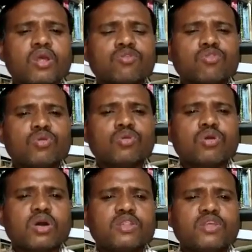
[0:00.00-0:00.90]

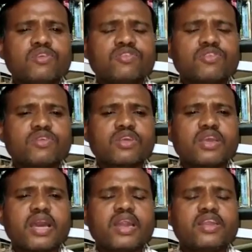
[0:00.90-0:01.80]
So this
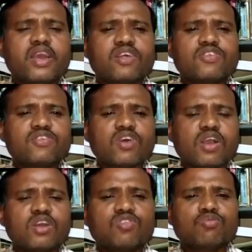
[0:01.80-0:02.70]
giardiasis
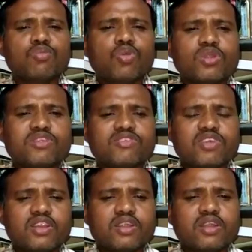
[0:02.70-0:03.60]
occurs more in
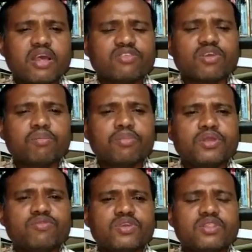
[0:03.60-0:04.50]
children as
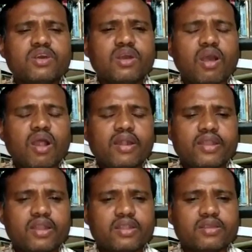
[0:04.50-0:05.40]
compared with the
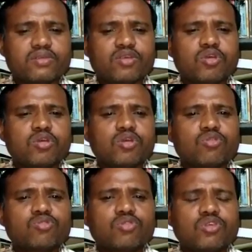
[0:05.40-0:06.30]
adult.
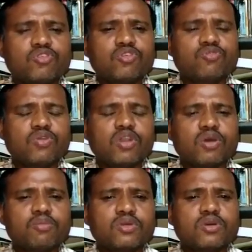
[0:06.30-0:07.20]
So this is one
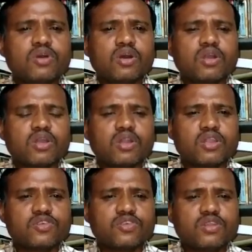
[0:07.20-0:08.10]
of the
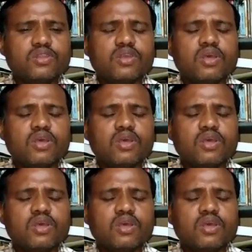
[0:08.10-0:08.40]
condition